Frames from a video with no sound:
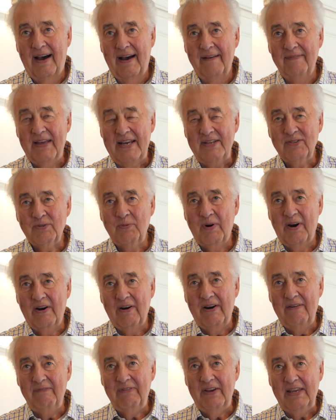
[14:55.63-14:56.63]
That's
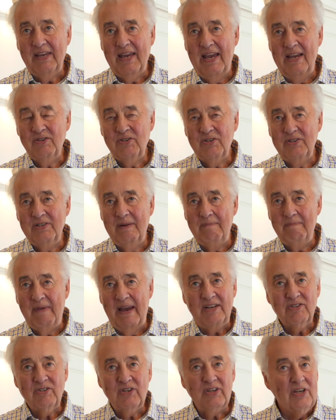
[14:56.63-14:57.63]
where a vacation to
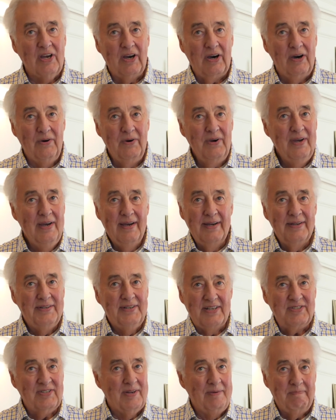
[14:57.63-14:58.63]
Mexico
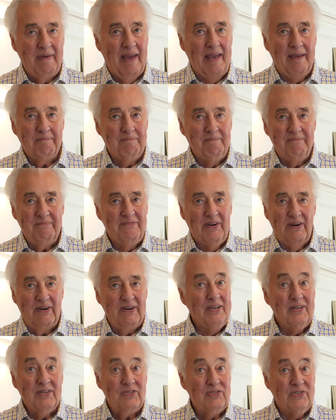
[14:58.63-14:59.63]
doesn't make very
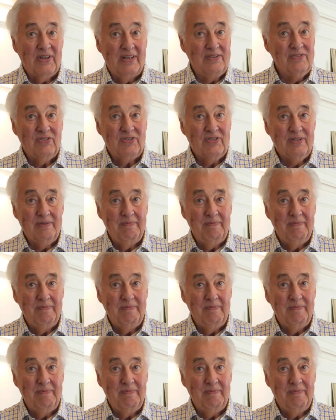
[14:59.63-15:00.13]
good sense to